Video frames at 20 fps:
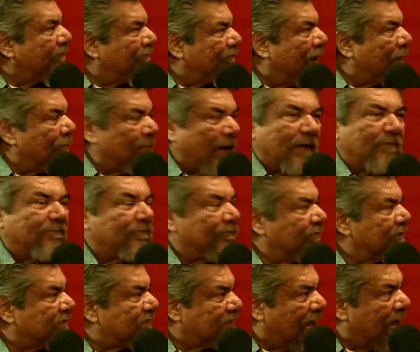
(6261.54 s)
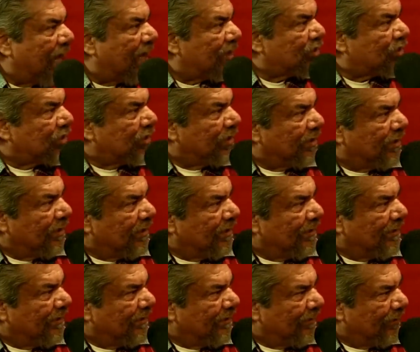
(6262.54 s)
found my stash
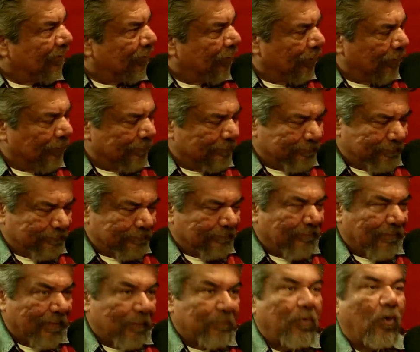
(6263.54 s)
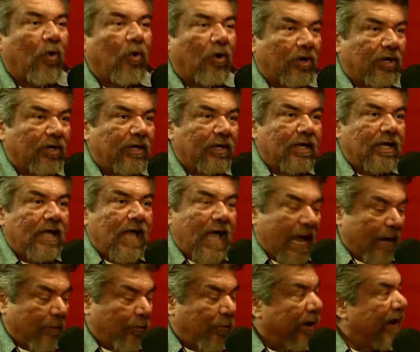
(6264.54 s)
of porn, right?
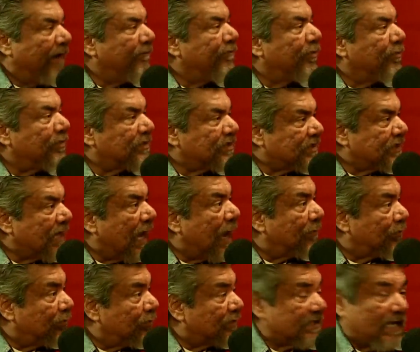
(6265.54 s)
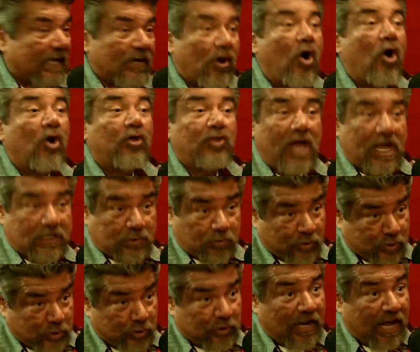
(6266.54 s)
And wherever it was stopped was like, oh, that's
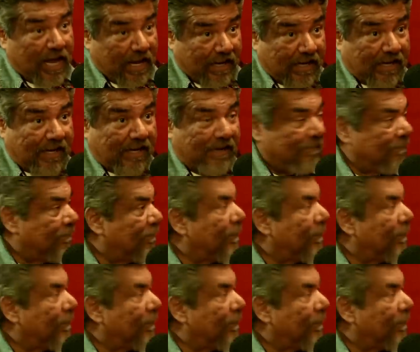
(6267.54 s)
what you like. That's